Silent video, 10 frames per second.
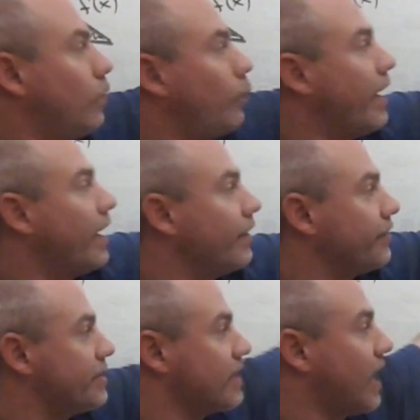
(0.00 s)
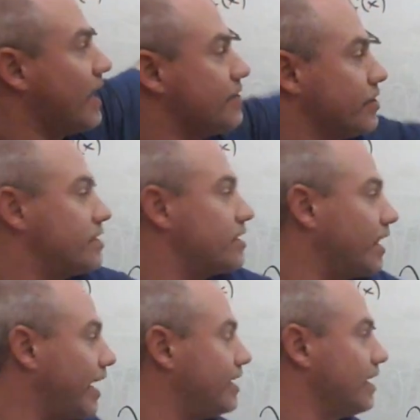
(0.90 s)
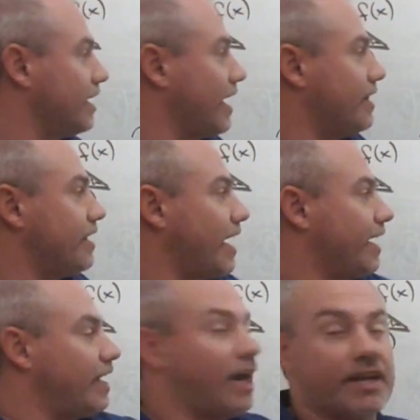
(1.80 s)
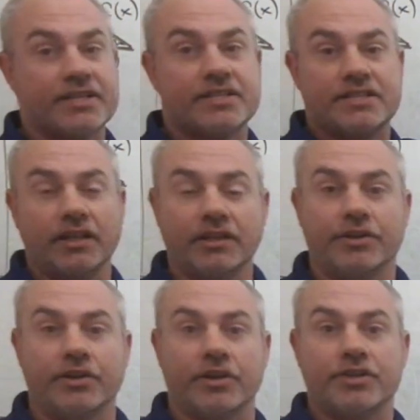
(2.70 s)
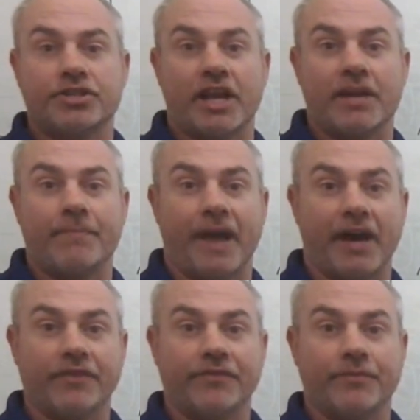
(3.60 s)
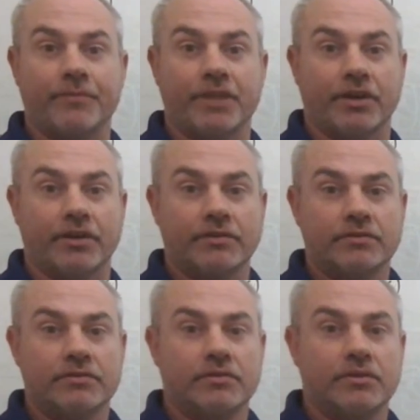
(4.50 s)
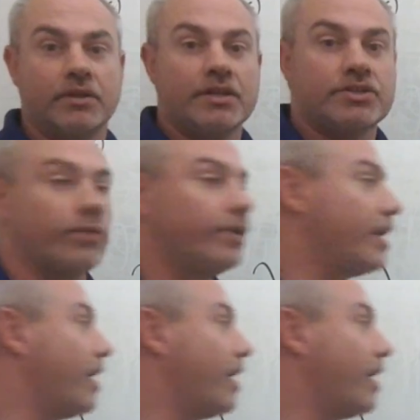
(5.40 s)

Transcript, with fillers: where the sides are slanted, and then I cut a cylinder shape out of the middle. So in